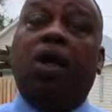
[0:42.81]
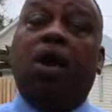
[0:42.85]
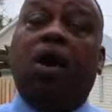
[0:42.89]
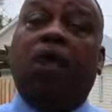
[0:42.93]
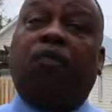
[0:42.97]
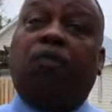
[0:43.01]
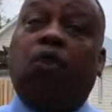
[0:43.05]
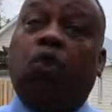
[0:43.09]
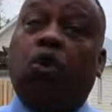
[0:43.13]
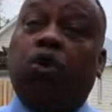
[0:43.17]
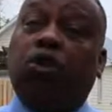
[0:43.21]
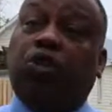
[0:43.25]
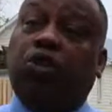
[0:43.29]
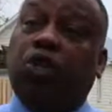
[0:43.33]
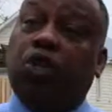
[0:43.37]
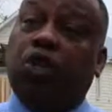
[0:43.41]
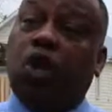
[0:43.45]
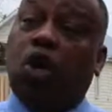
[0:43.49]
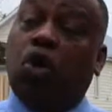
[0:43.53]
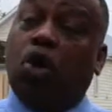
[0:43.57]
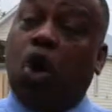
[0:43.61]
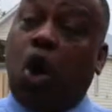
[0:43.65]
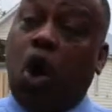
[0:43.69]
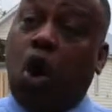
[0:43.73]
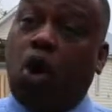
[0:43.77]
Of course, you
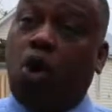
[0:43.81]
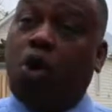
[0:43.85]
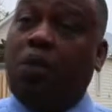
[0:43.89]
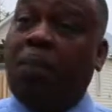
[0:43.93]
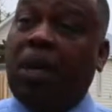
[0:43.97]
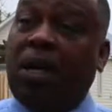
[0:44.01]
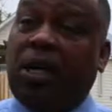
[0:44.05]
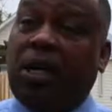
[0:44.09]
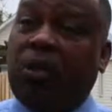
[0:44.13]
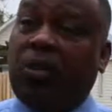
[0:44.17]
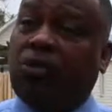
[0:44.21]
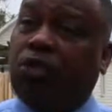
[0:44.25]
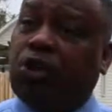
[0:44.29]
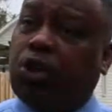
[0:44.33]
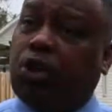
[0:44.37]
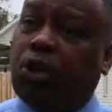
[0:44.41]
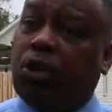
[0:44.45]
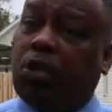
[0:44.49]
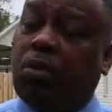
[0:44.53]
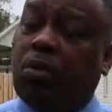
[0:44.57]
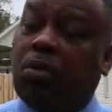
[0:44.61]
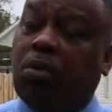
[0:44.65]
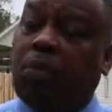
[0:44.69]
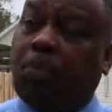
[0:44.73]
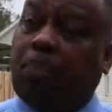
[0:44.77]
know, the automakers
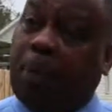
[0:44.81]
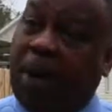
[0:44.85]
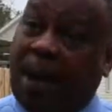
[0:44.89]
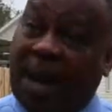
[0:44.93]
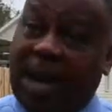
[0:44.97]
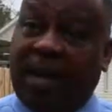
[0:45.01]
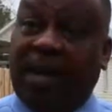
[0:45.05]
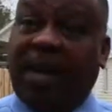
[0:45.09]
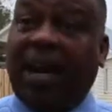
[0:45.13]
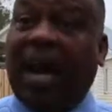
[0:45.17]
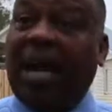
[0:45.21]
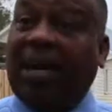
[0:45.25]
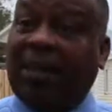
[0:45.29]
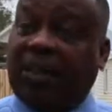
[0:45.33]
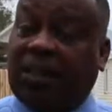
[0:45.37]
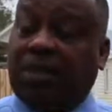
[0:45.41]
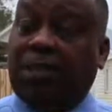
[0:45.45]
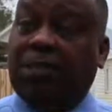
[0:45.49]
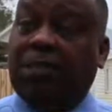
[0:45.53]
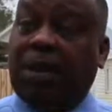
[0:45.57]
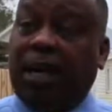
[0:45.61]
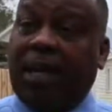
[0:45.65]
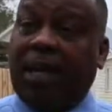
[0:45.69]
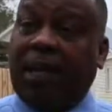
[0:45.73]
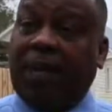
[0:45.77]
paid lots
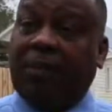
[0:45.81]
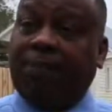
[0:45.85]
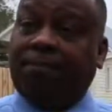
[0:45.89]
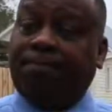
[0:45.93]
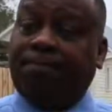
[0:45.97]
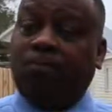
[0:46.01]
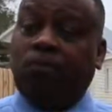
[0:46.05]
of money.